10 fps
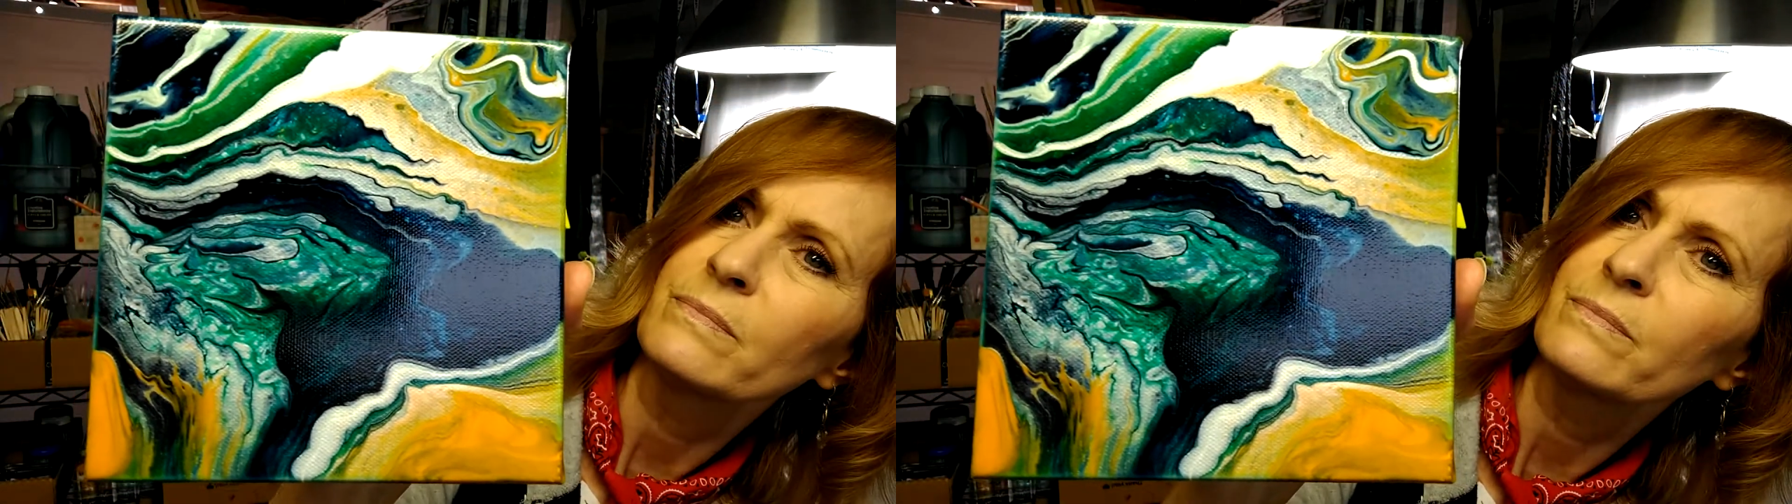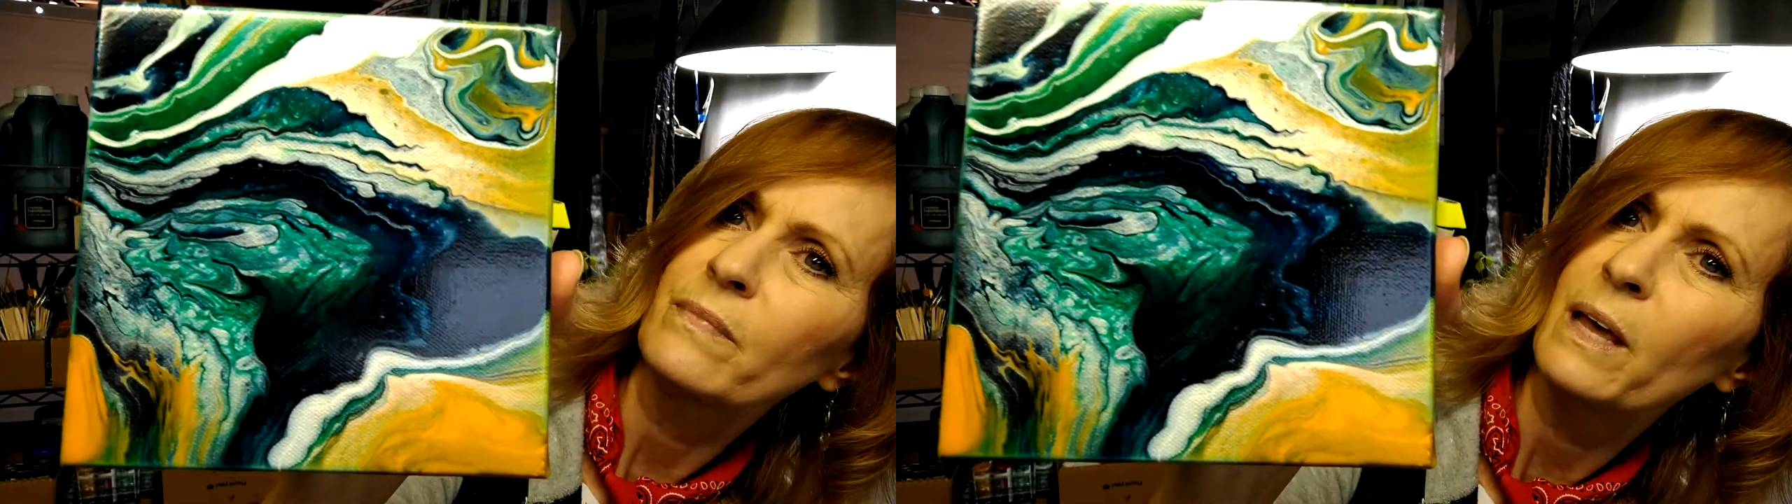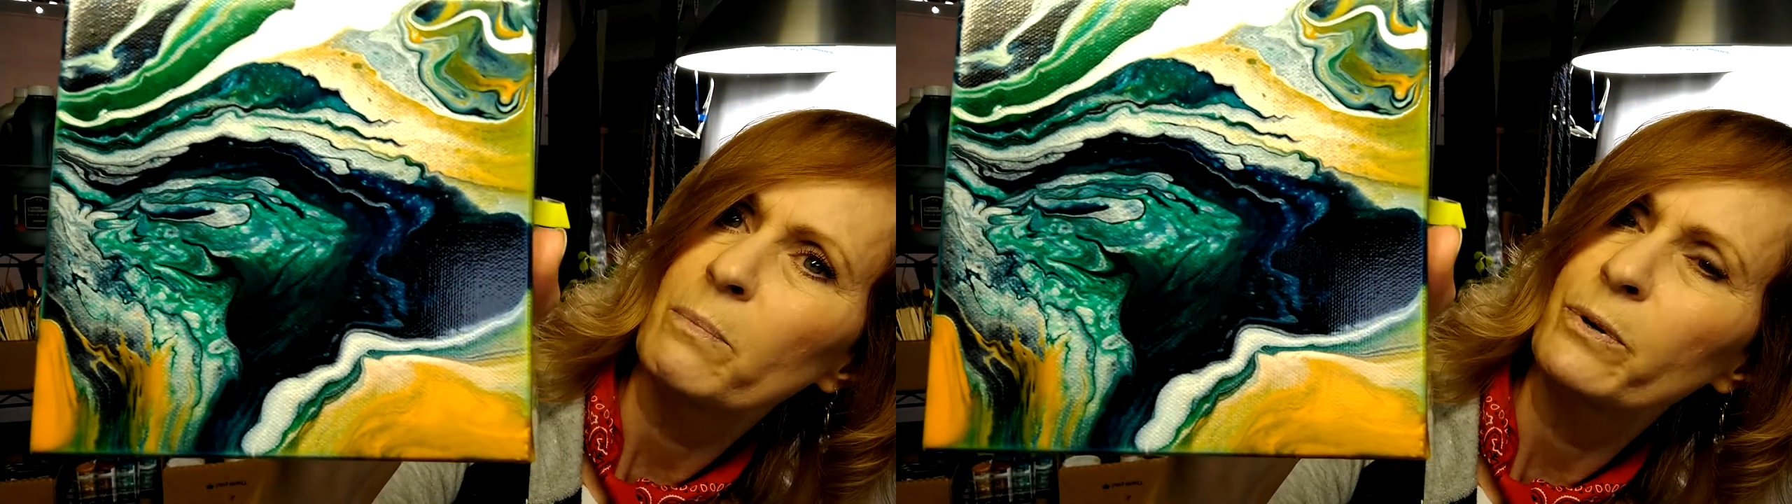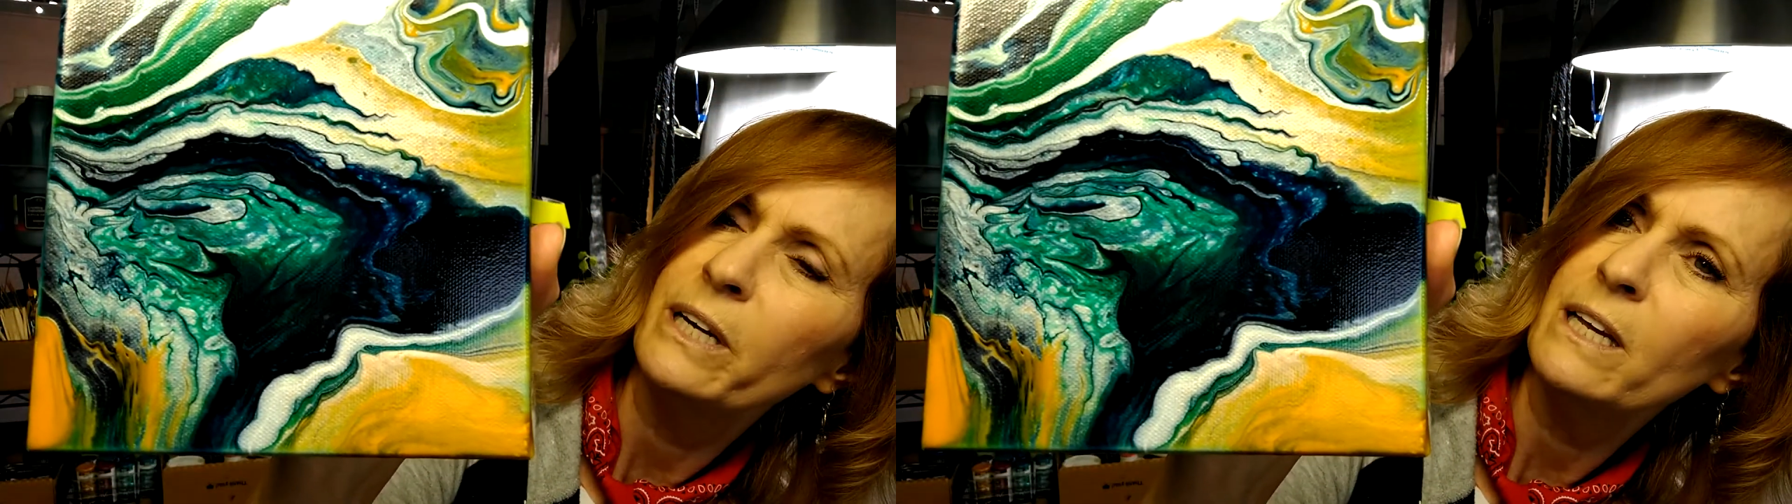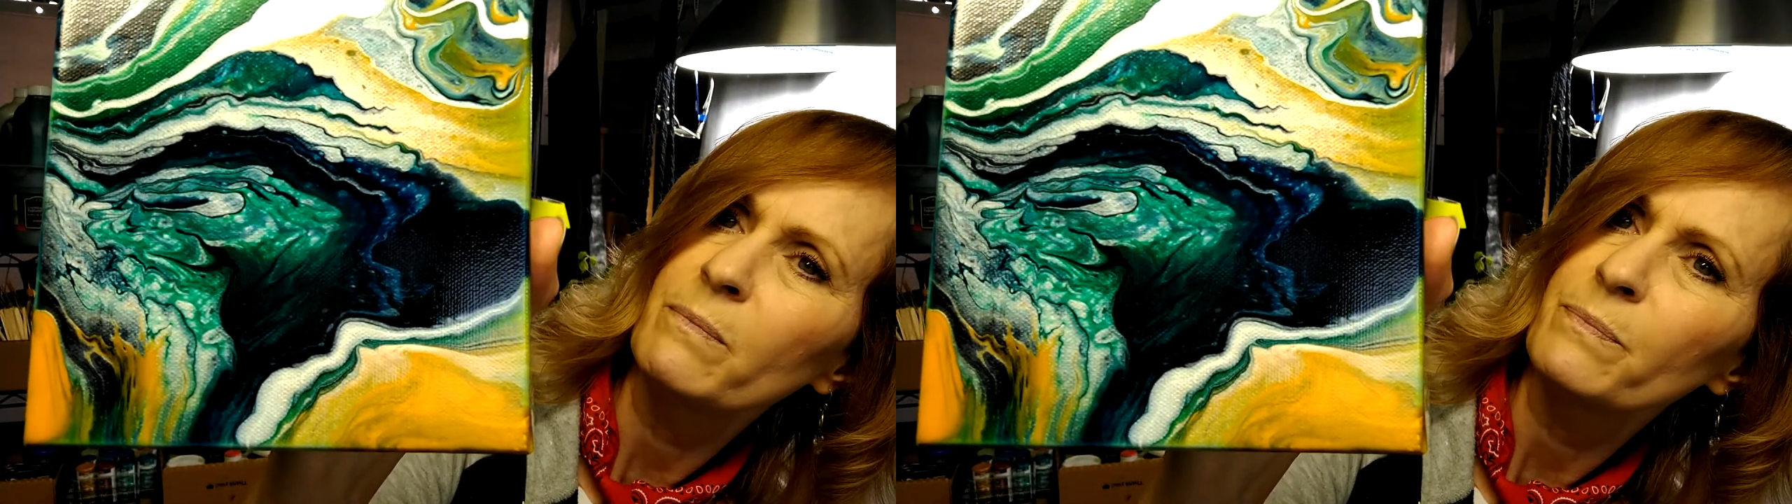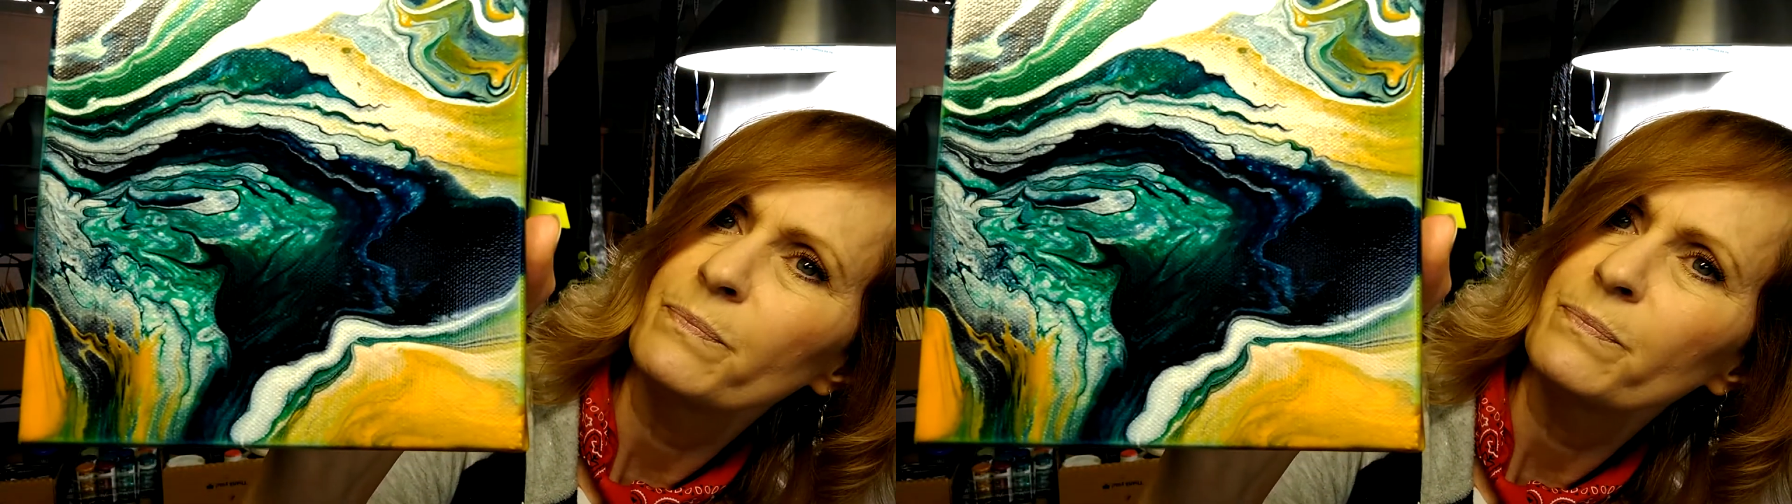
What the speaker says: Isn't that pretty?